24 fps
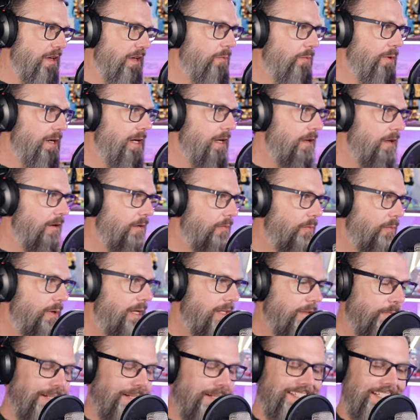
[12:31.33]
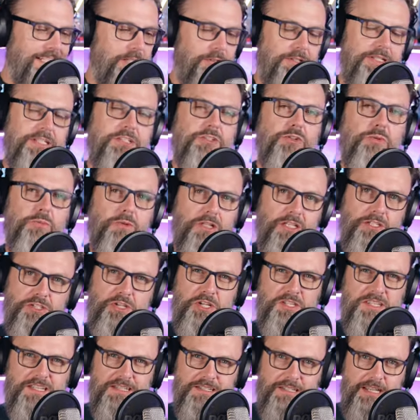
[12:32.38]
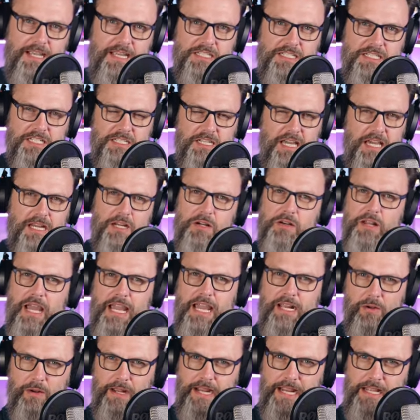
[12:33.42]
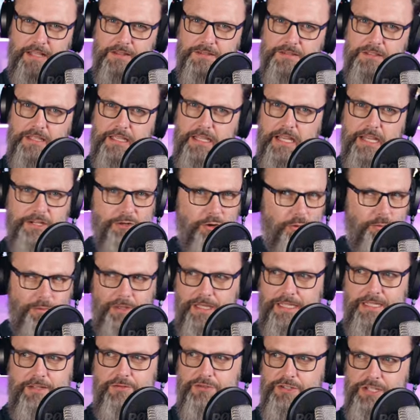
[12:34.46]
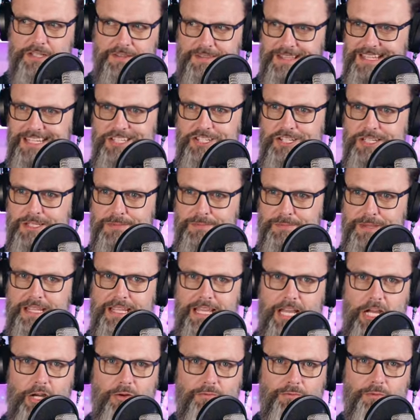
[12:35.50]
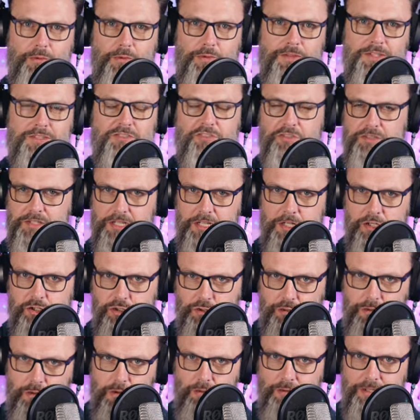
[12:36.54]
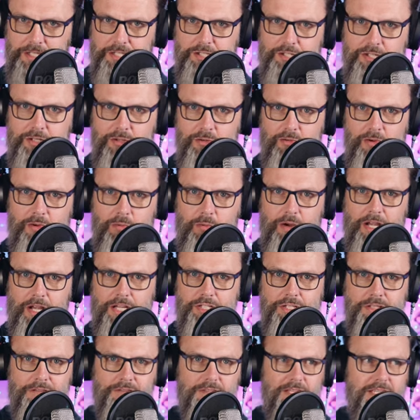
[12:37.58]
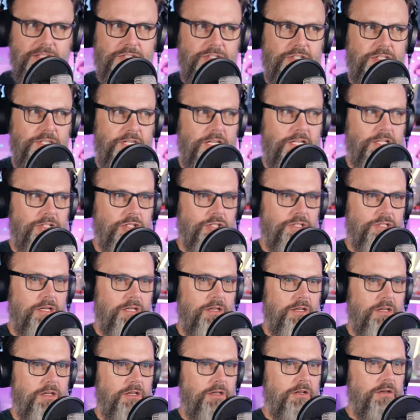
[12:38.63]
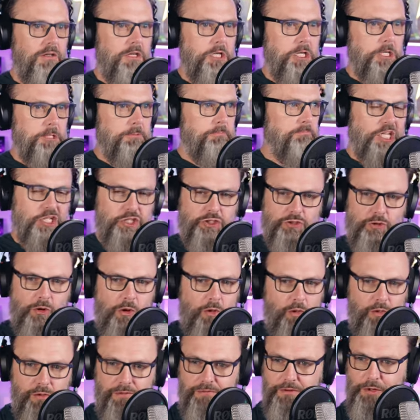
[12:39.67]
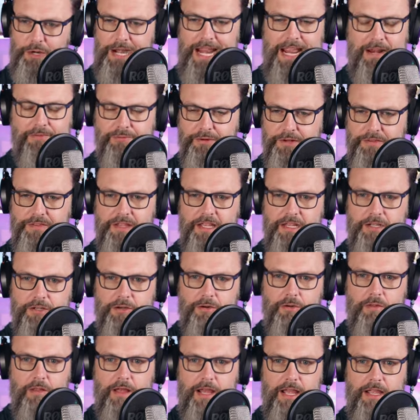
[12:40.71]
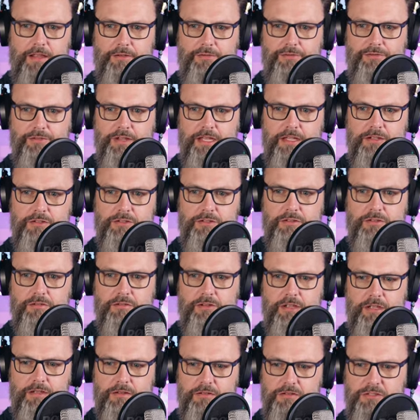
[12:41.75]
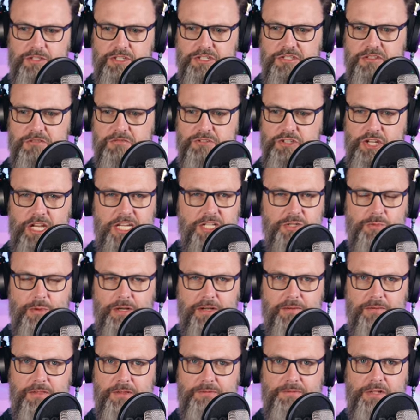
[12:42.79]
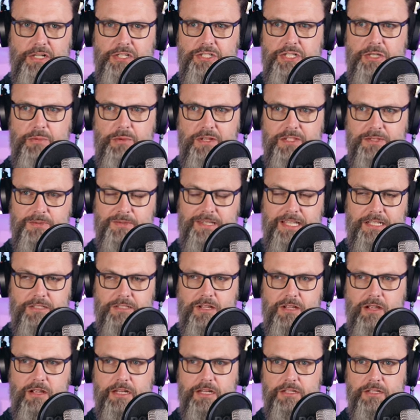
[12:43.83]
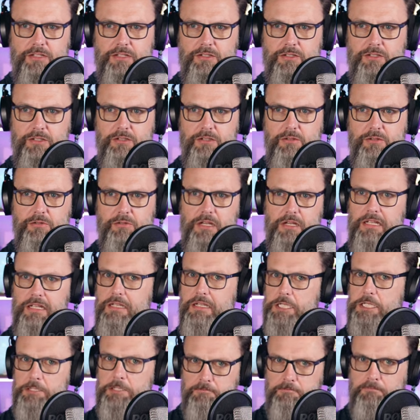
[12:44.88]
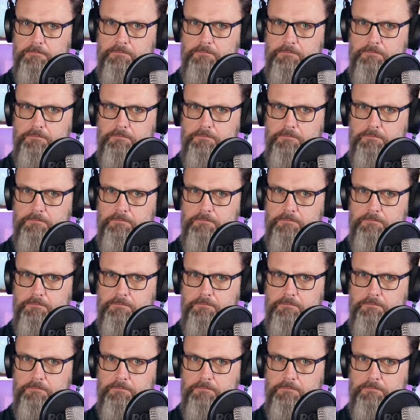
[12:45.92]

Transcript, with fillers: I, I think we, we, we teetered into malicious intent and not an idle hands thing. I don't believe she thinks she's being helpful. This is a control issue, and why she thinks she can just take control over everything in your life and and just change whatever the f she wants without talking to you.